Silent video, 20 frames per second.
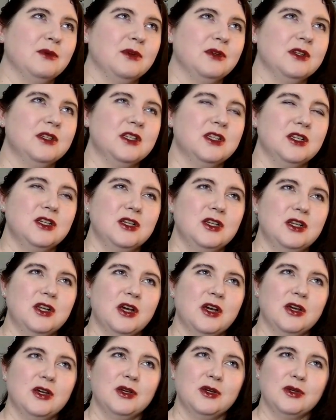want to
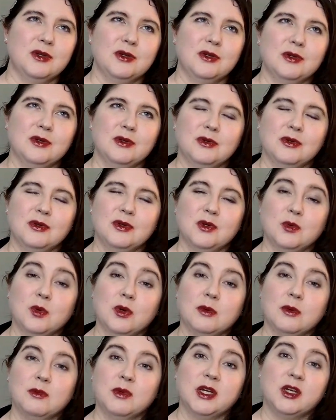know
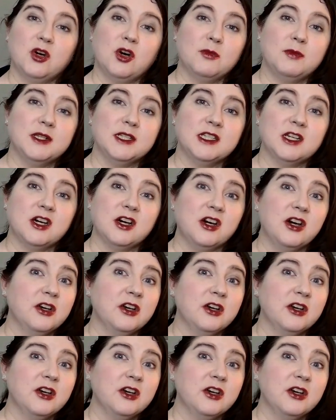what my hobbies are